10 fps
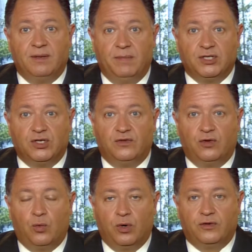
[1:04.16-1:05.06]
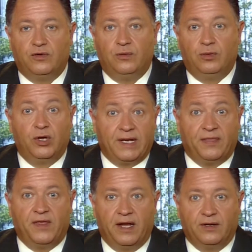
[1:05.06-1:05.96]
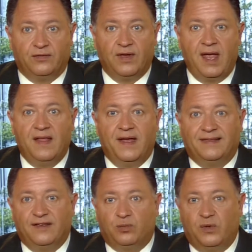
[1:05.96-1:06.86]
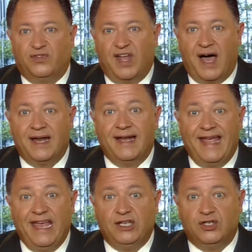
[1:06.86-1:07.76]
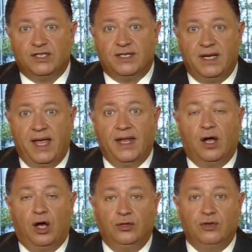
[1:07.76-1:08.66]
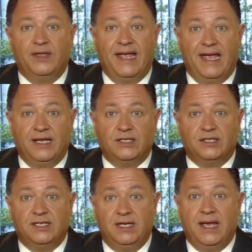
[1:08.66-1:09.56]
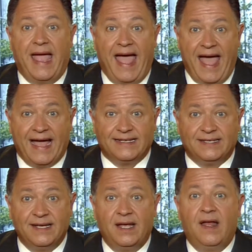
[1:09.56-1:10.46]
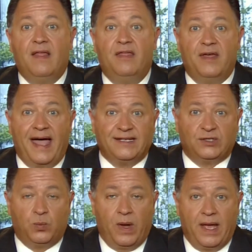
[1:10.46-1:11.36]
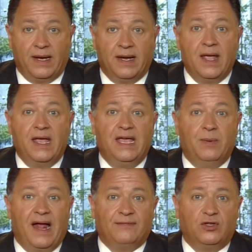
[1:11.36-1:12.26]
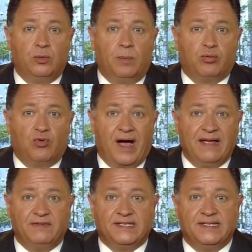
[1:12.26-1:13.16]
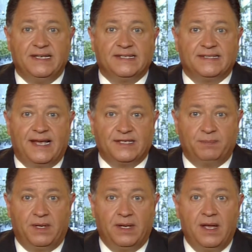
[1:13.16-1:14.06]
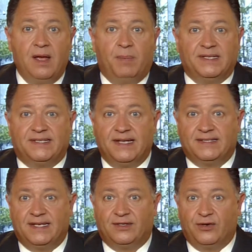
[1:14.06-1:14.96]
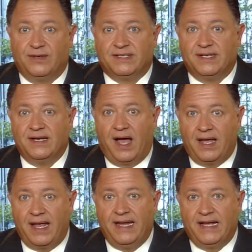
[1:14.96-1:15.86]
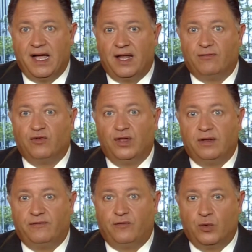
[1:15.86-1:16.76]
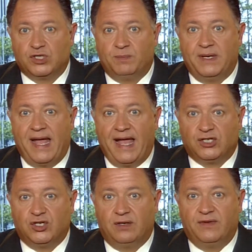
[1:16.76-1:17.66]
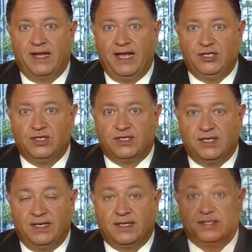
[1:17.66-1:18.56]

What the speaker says: commissions in order to look at things, that this was not an agency, and under the Agency Act, that's when he would have to do a privacy assessment. But since that there is not any kind of real enforcement action of an agency, it